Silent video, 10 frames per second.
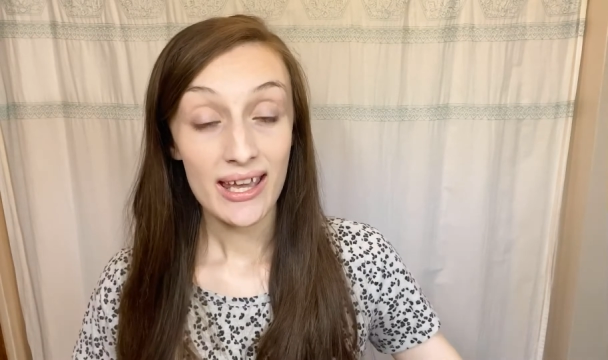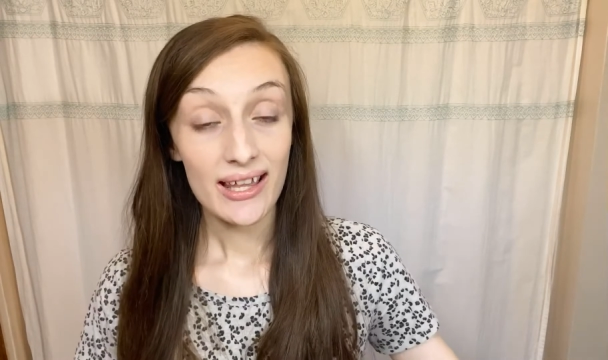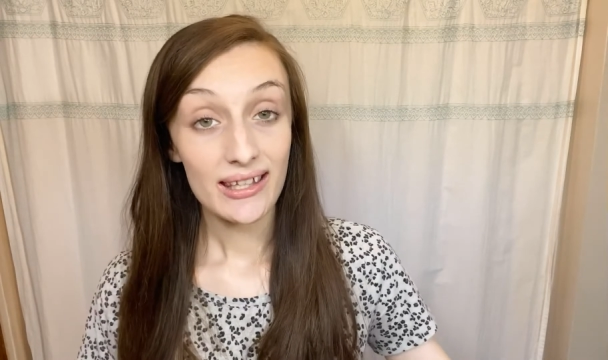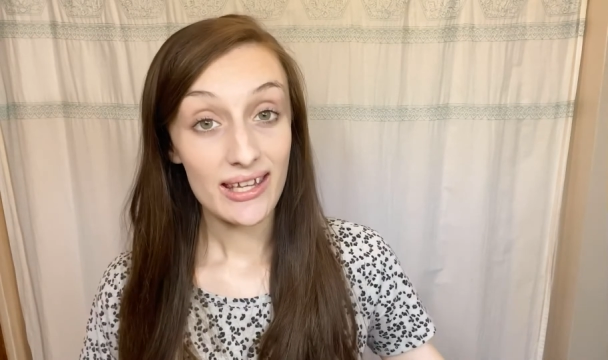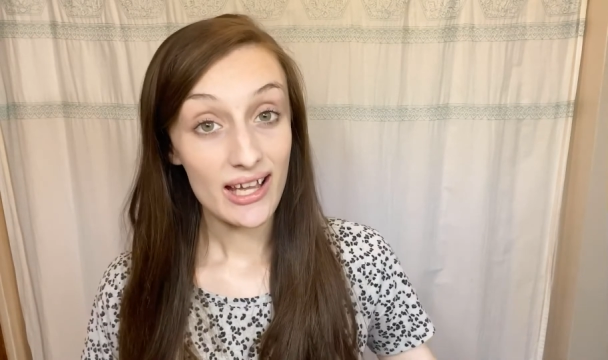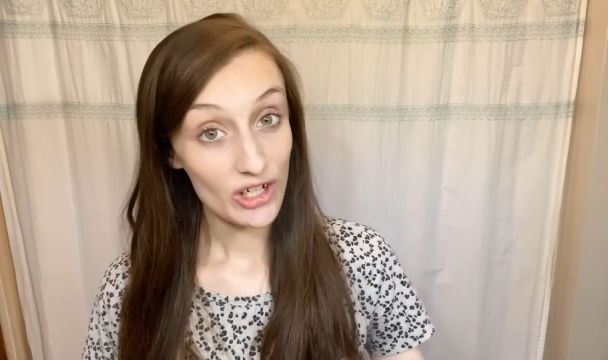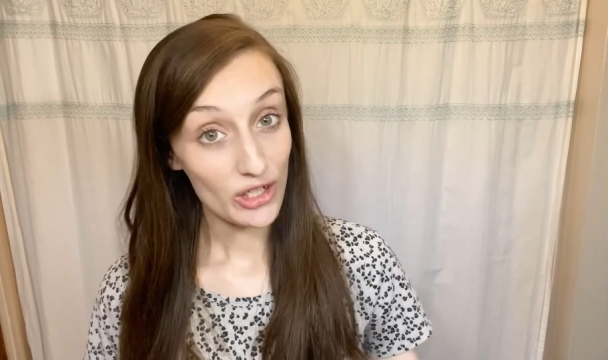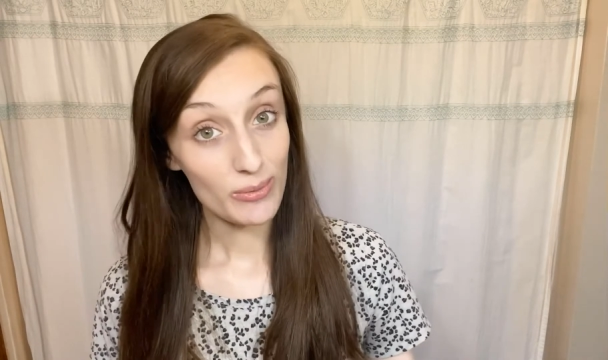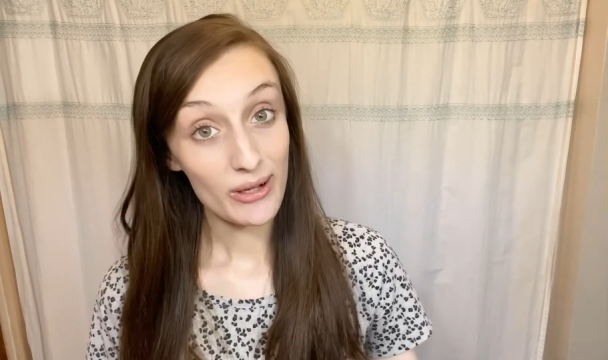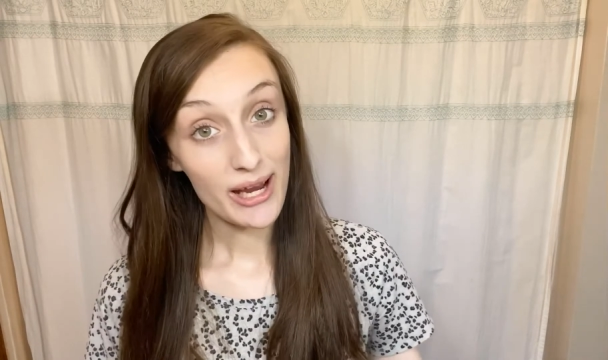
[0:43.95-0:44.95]
the
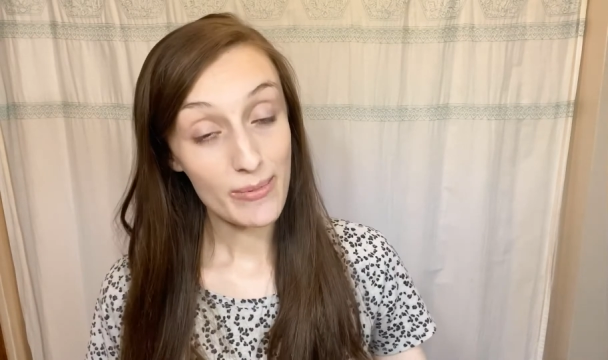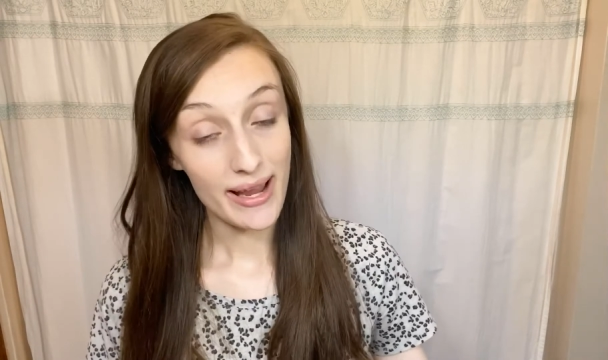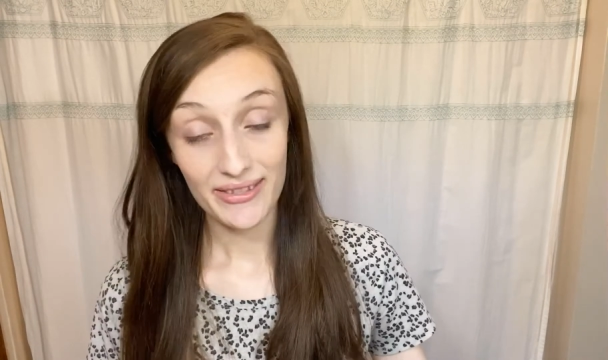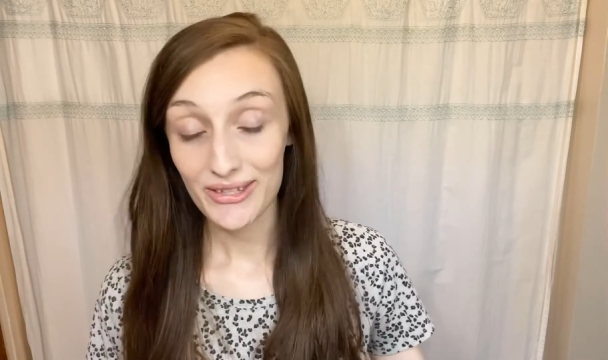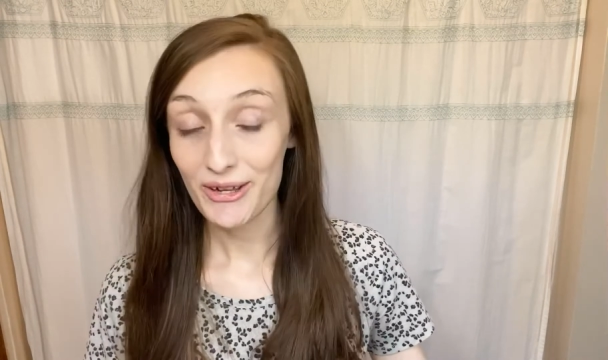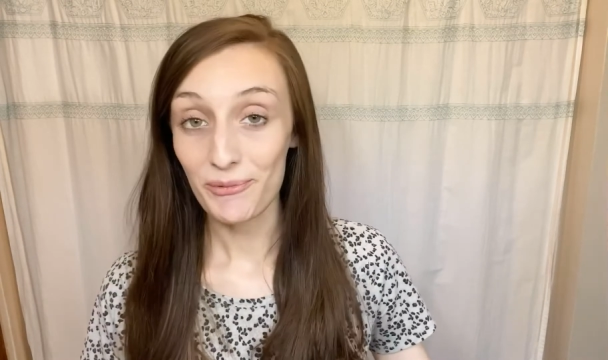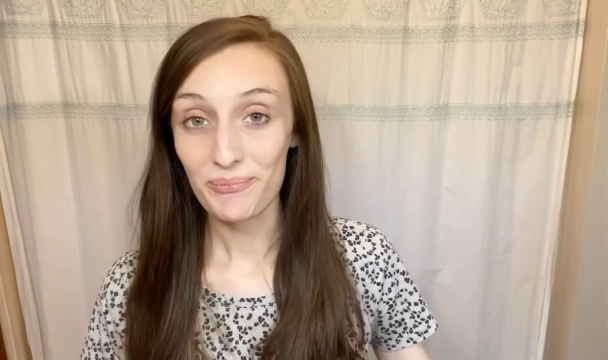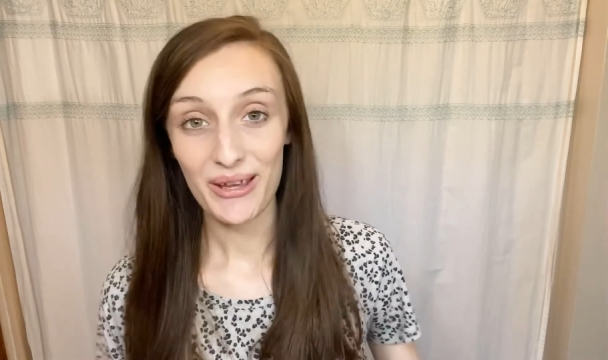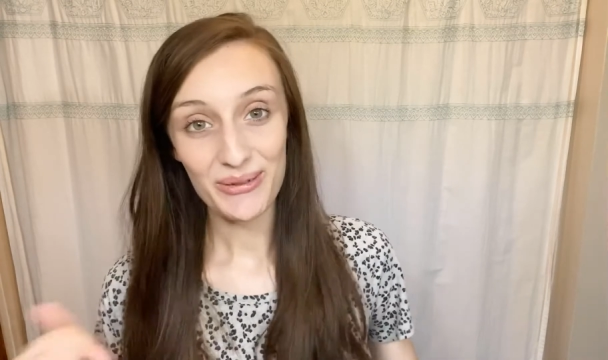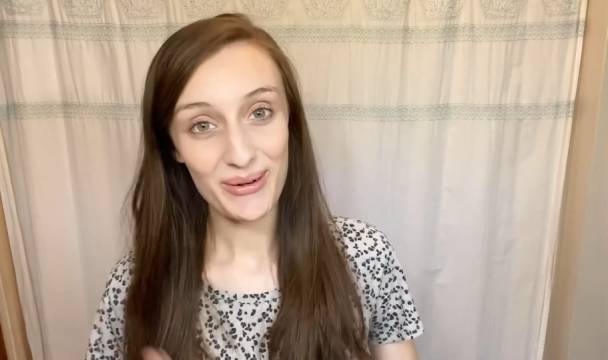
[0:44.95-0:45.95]
adjustable hairband. So
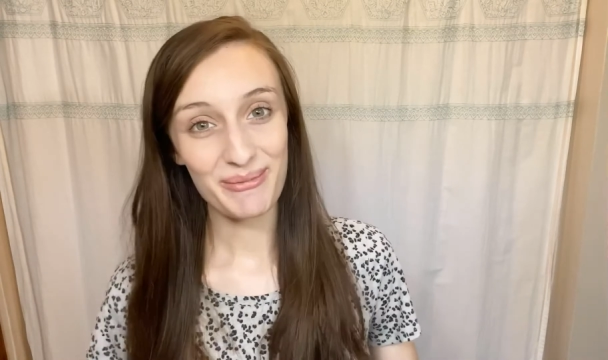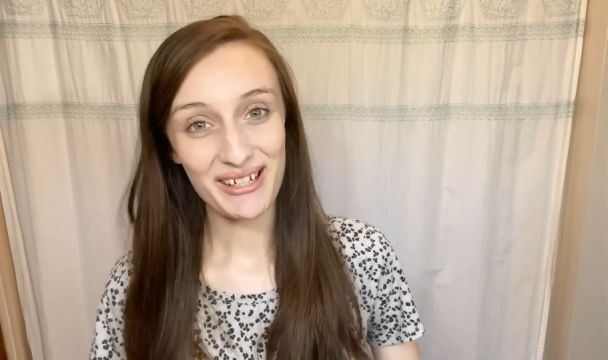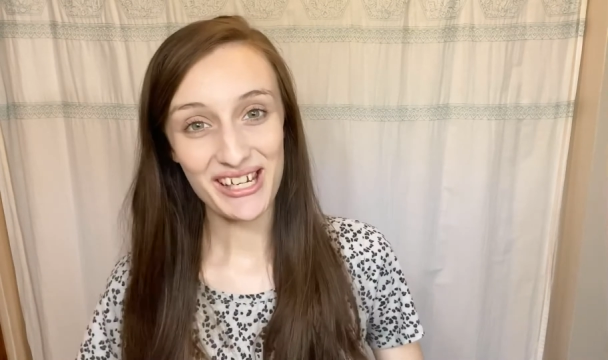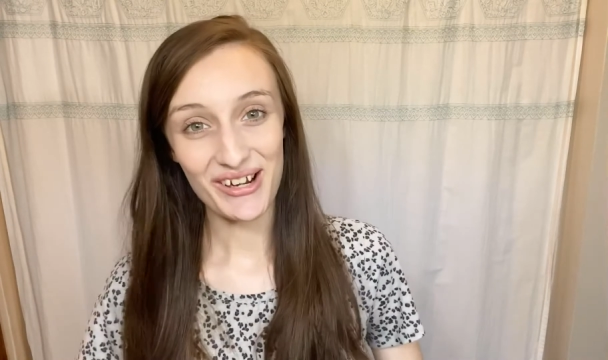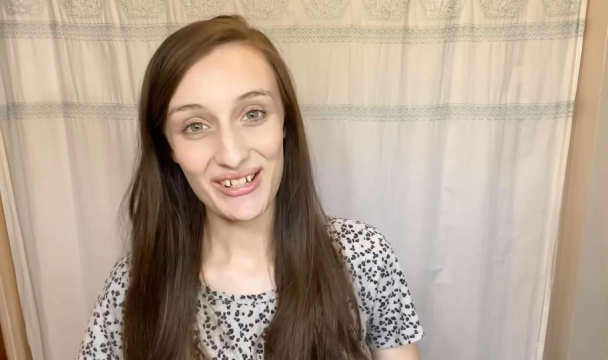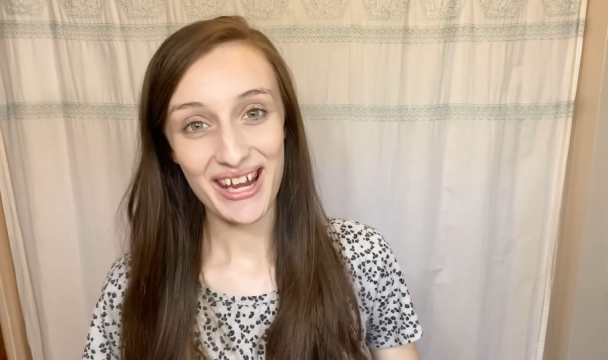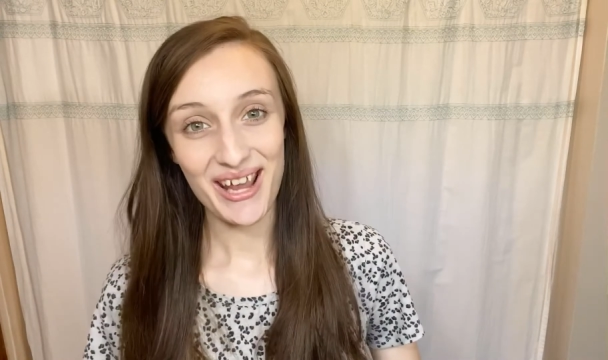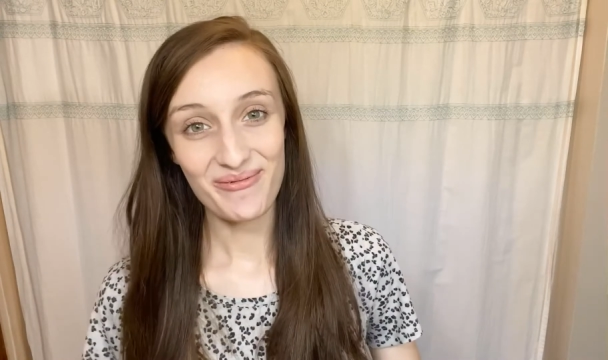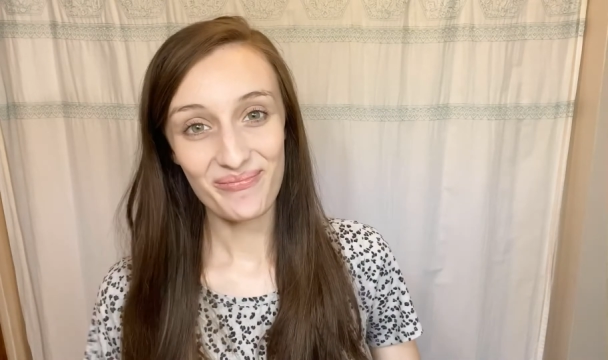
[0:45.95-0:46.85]
that's what I'm going to share today.